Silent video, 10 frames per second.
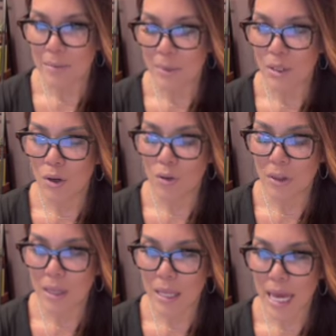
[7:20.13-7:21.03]
So
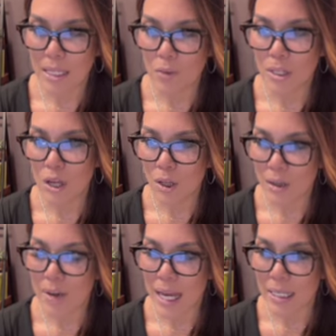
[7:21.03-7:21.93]
as a result,
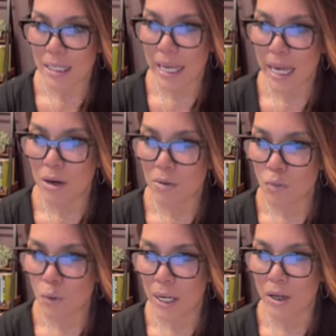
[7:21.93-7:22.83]
the vacillator
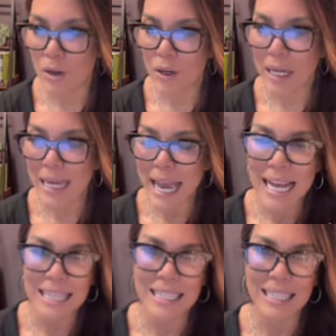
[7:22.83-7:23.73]
will
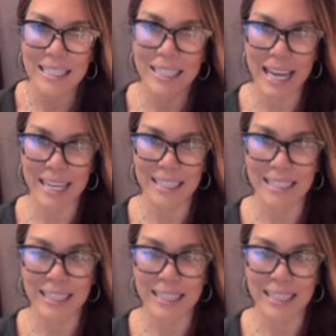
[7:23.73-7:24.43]
escalate,